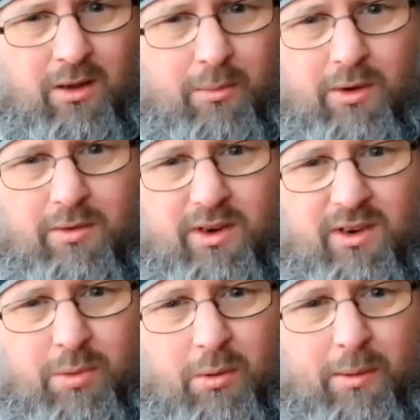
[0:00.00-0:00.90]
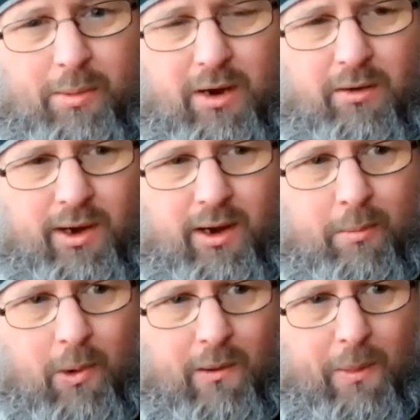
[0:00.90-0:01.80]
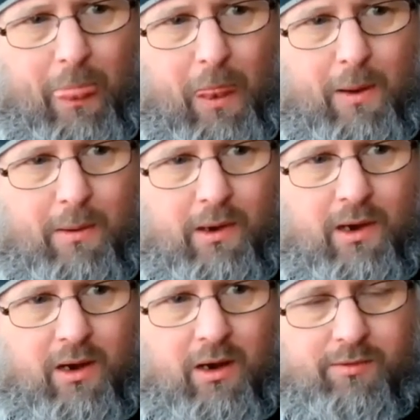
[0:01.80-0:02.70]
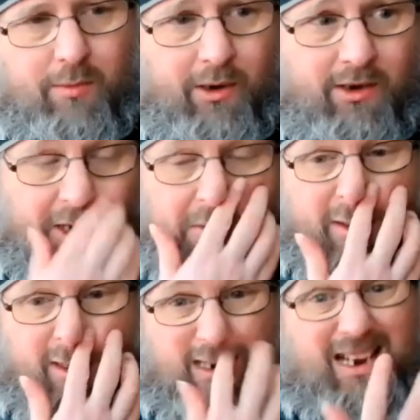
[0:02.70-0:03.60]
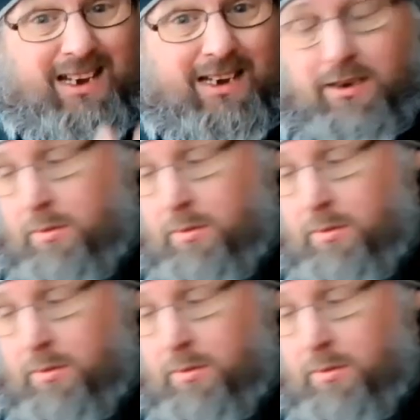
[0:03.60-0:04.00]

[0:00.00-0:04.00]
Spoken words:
beer range is probably better in there. But off to big Sainsbury's, and this